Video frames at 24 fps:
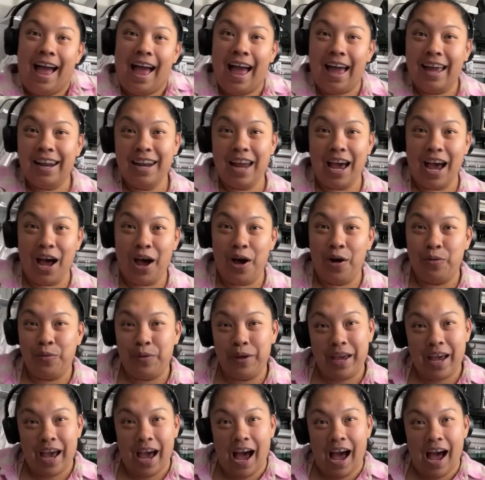And now
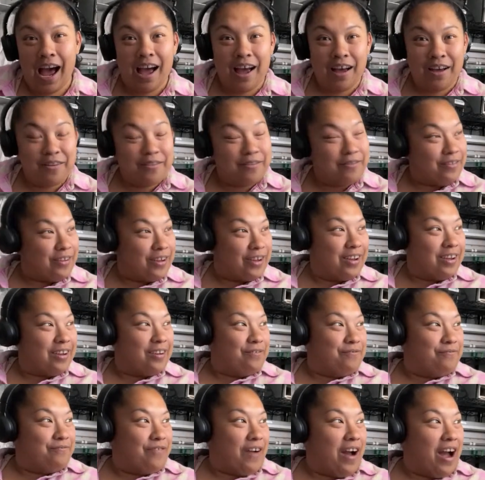we have
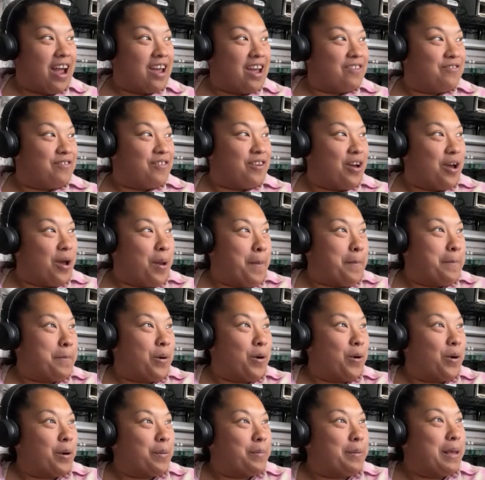5
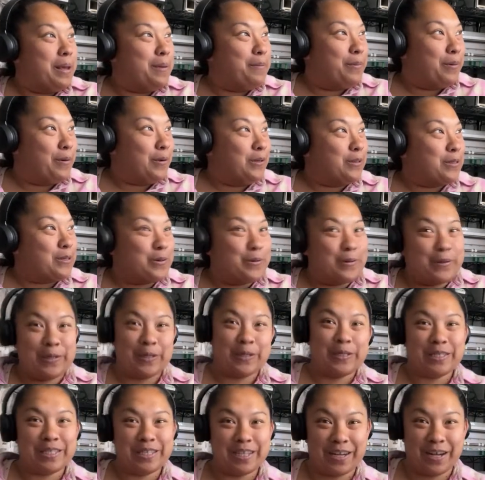more people's
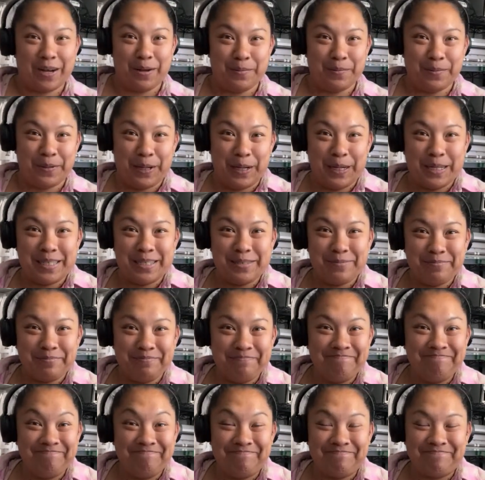orders to complete.
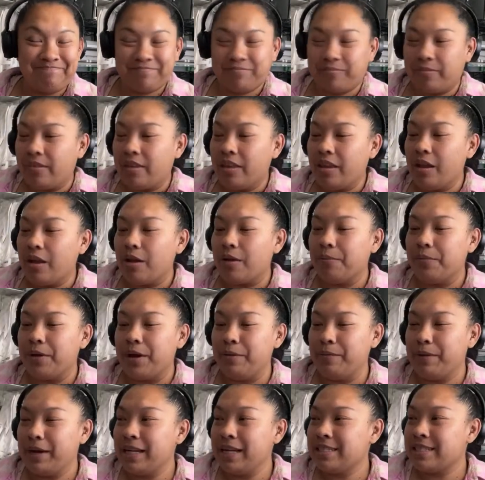
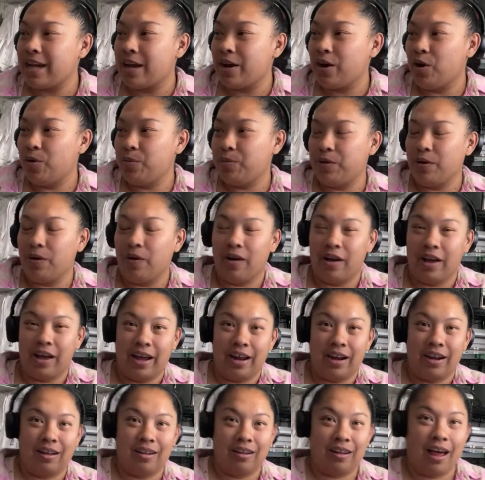Anyways, I hope you all
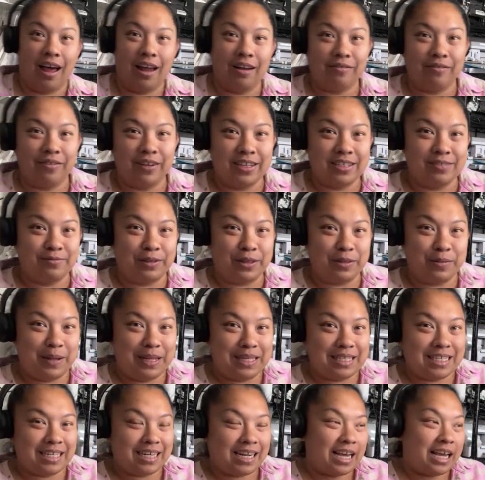had a lot of fun with
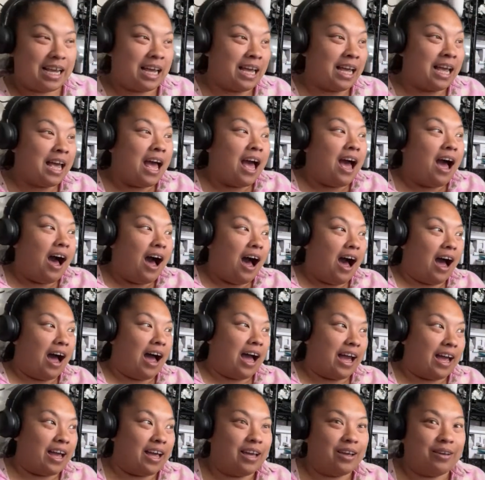me today.
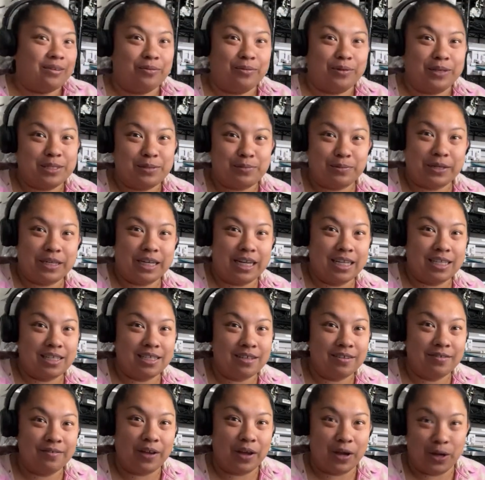I was
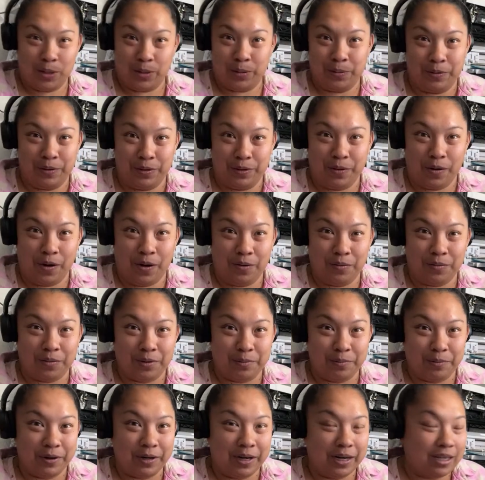productive. I hope you all were
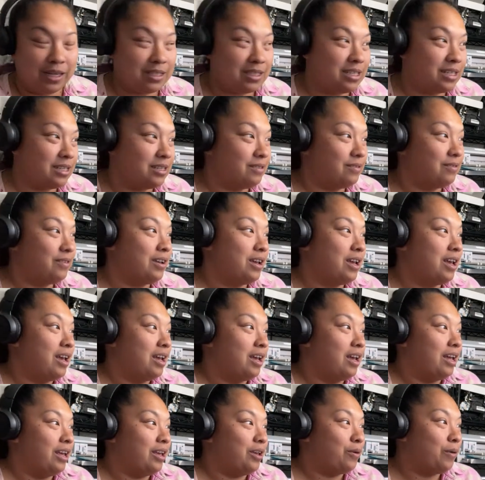productive.
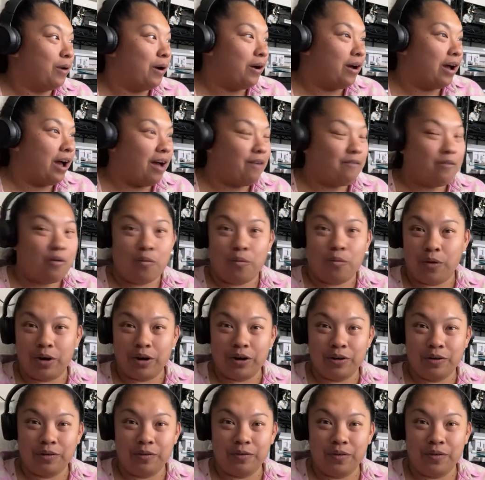You all have a
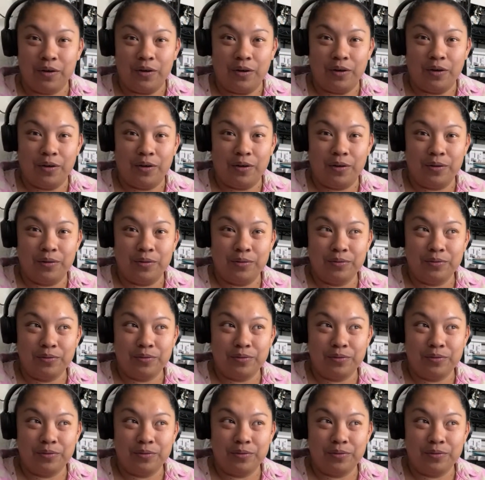wonderful